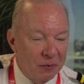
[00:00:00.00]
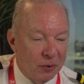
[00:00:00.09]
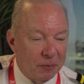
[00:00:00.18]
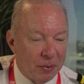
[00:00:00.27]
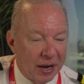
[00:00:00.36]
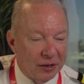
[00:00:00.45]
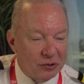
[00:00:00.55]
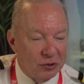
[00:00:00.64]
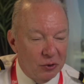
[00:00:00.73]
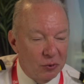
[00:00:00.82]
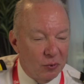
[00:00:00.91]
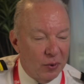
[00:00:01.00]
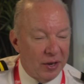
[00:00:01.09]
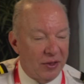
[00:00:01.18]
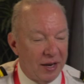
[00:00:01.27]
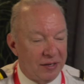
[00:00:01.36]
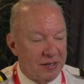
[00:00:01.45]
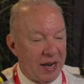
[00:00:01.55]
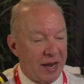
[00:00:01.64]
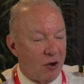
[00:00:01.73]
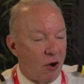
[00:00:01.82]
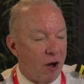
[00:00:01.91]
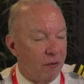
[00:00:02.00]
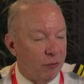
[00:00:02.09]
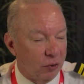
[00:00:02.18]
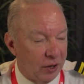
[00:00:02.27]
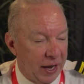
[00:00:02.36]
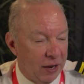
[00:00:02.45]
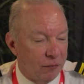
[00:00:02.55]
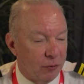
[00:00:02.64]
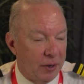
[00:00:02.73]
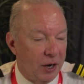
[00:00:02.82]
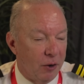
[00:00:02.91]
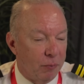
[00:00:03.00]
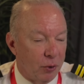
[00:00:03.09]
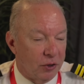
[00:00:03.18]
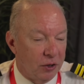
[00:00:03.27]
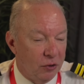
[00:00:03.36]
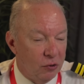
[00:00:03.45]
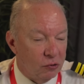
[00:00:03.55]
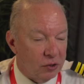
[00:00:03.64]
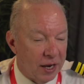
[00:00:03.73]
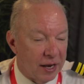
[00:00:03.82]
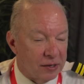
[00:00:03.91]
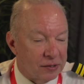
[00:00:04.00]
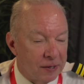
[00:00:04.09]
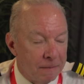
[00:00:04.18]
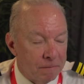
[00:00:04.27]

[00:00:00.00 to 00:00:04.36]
What do pilots do when they take off or land from an airport that usually has